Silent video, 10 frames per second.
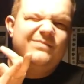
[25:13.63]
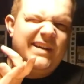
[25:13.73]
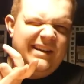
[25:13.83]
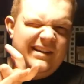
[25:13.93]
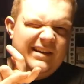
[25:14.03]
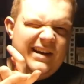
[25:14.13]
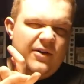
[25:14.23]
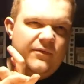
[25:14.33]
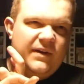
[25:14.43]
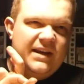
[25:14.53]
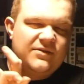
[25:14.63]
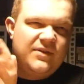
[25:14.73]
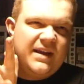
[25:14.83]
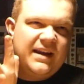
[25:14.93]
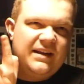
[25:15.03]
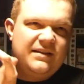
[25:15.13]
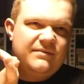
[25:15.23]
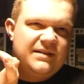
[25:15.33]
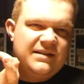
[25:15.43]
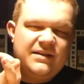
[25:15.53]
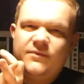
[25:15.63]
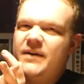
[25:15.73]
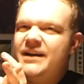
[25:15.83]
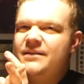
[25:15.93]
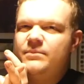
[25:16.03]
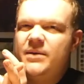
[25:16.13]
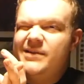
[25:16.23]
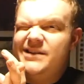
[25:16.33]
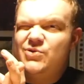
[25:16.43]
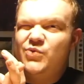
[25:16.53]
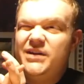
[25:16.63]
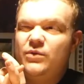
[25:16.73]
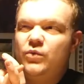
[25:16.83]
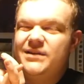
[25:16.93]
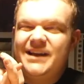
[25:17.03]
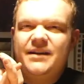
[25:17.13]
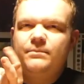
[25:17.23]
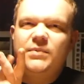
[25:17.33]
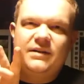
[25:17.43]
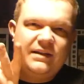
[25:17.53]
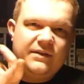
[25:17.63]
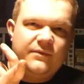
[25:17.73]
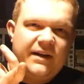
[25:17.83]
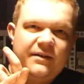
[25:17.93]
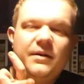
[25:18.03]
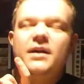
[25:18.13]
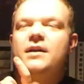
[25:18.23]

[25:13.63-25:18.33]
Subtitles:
I needed a clarification on that. I didn't find it. Maybe I need to read the rules again, but I didn't find it.